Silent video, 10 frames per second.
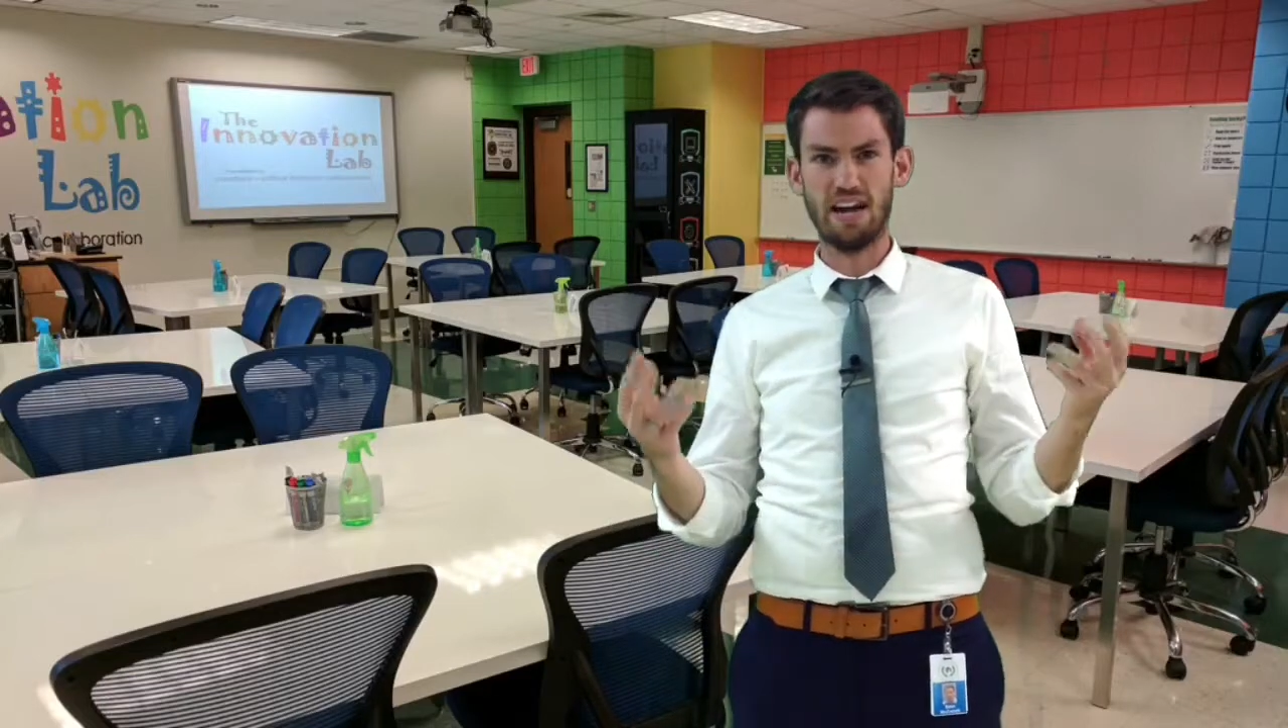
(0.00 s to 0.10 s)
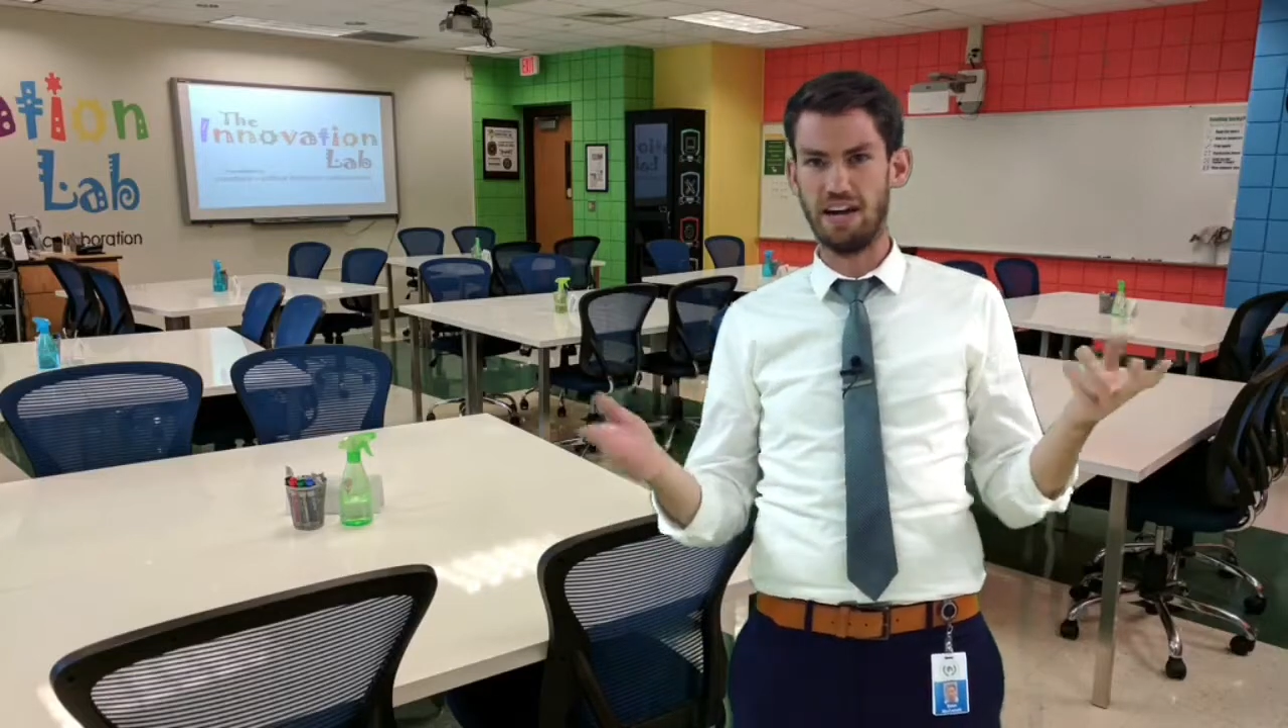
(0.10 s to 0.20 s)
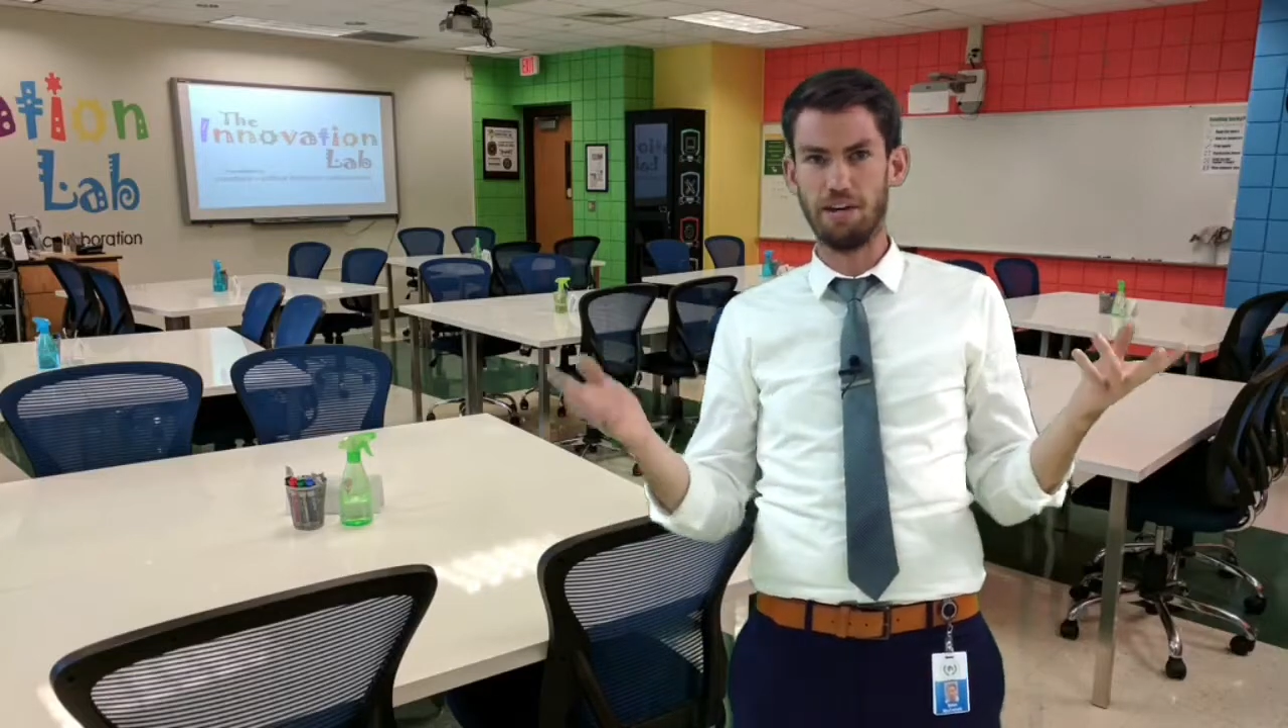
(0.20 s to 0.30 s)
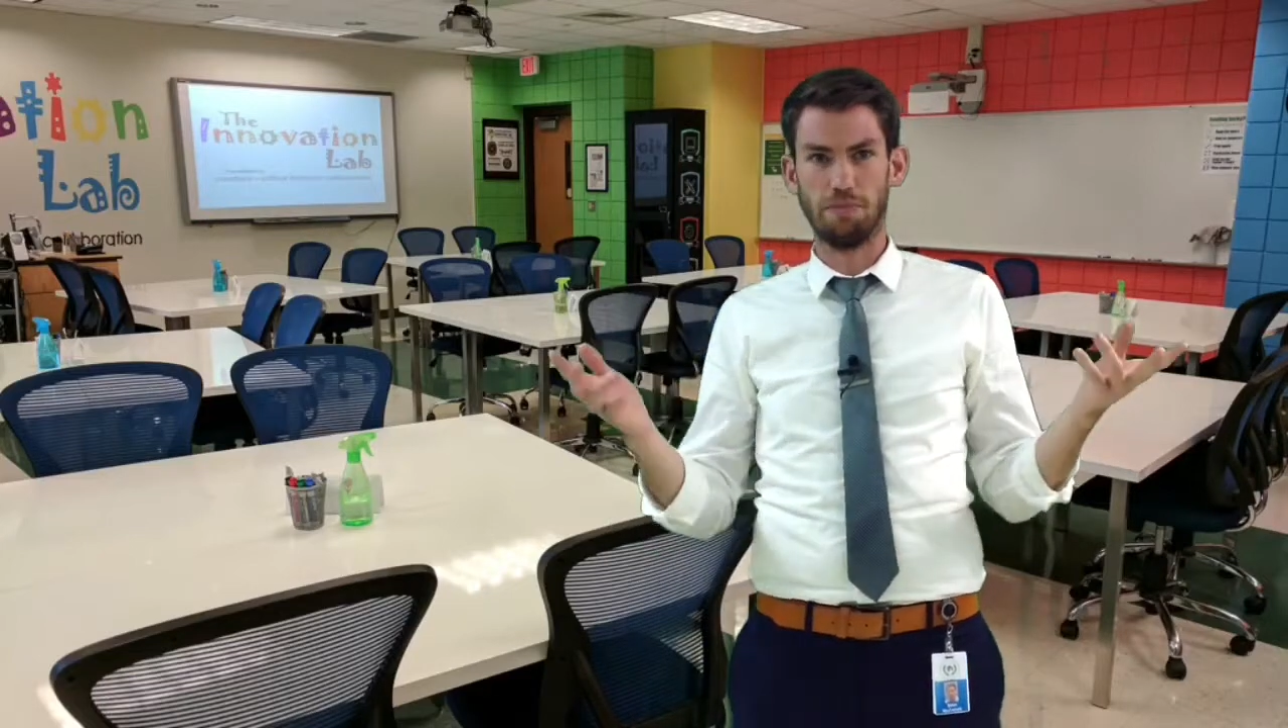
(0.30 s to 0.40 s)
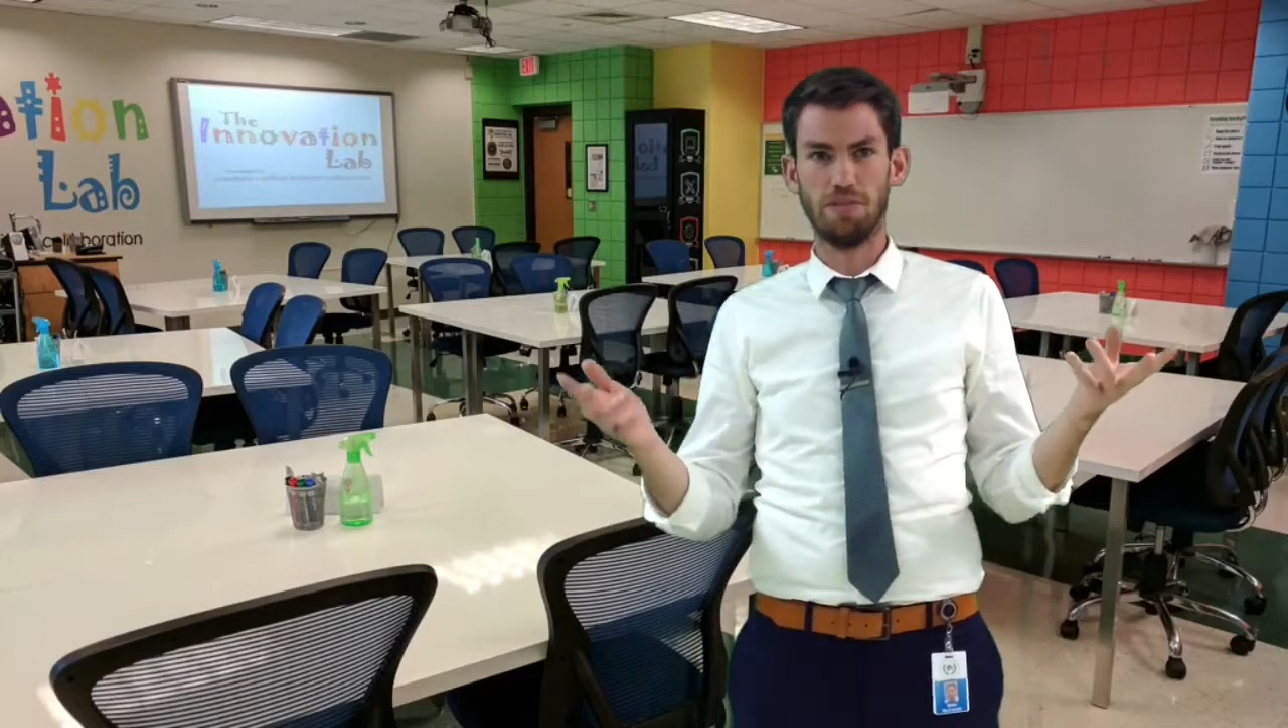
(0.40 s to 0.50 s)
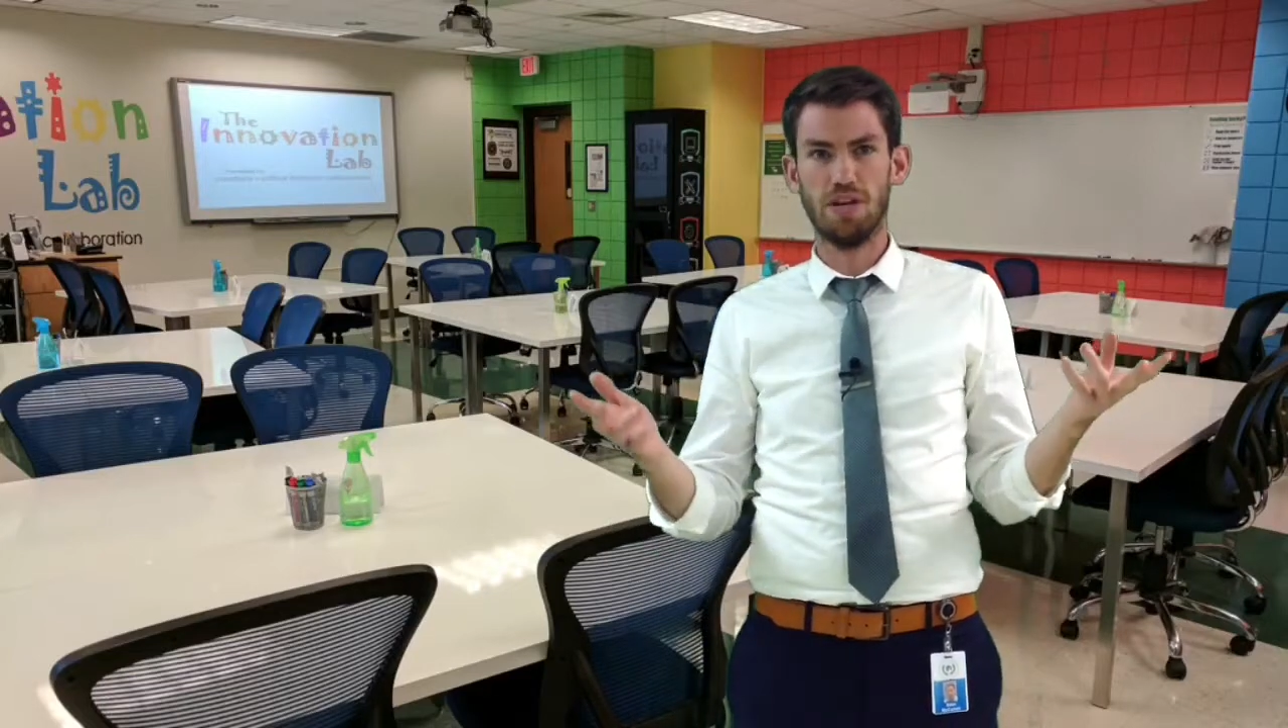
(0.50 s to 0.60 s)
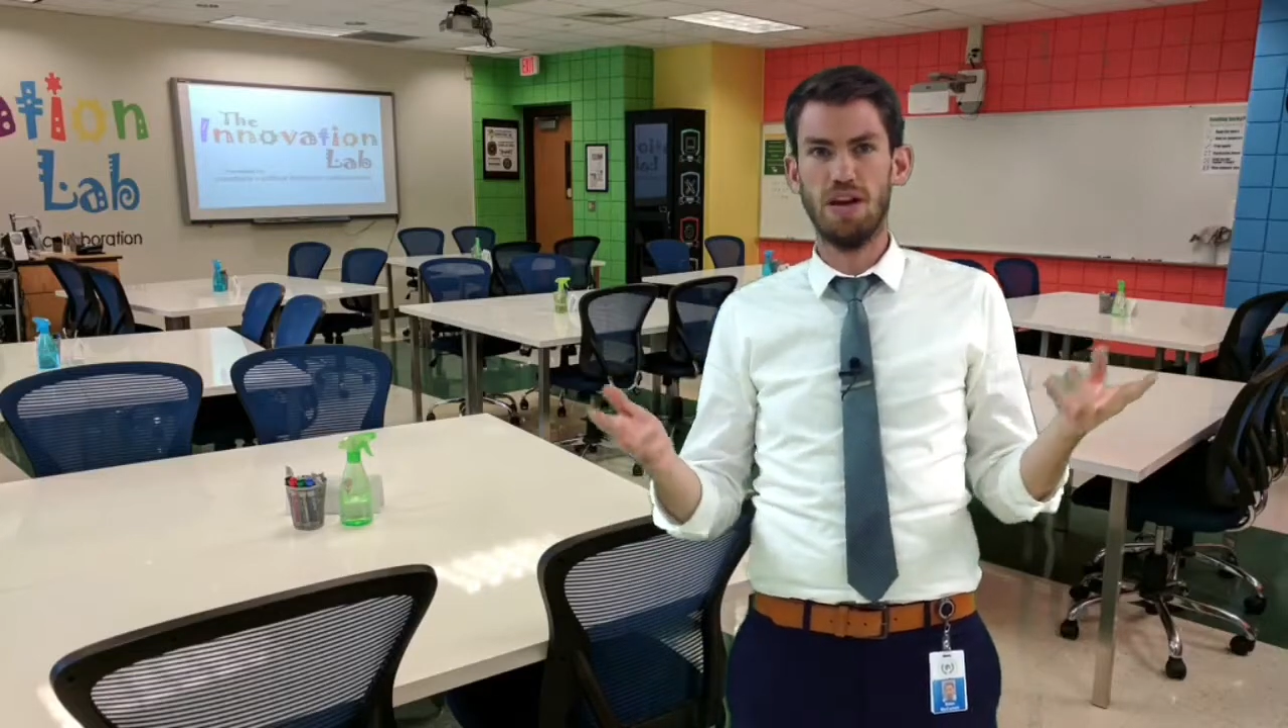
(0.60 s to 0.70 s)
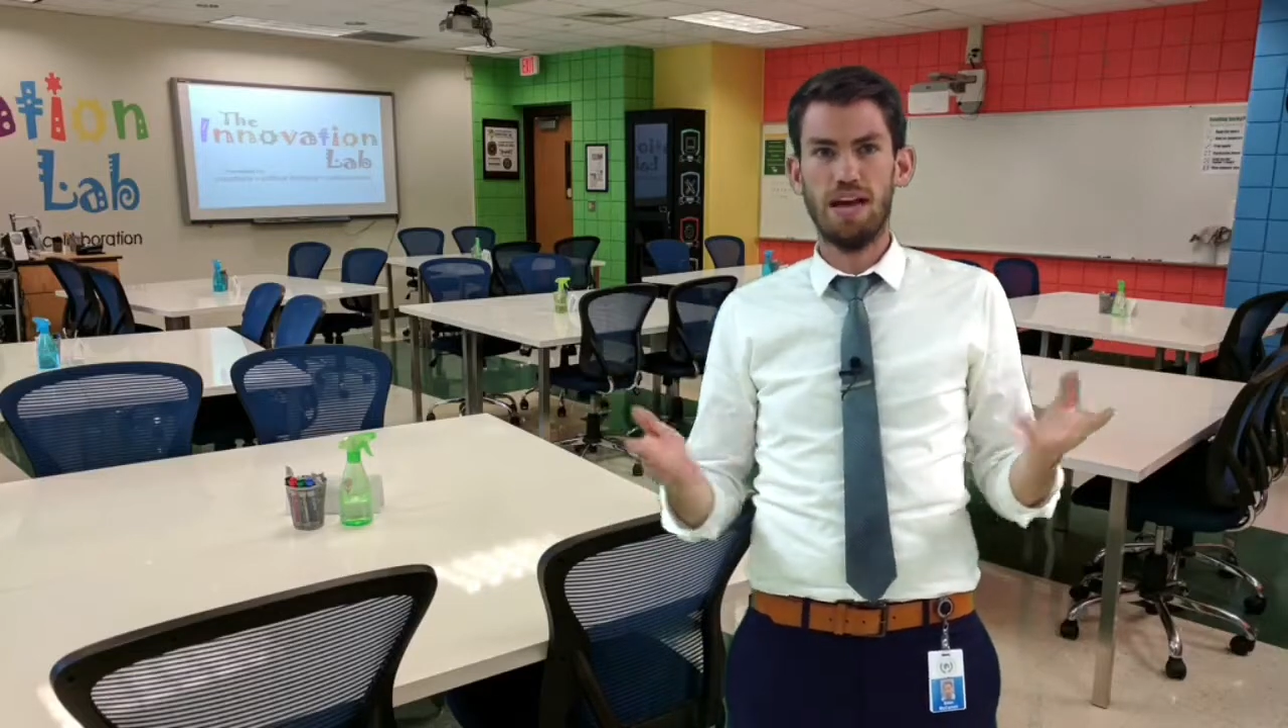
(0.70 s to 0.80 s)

items.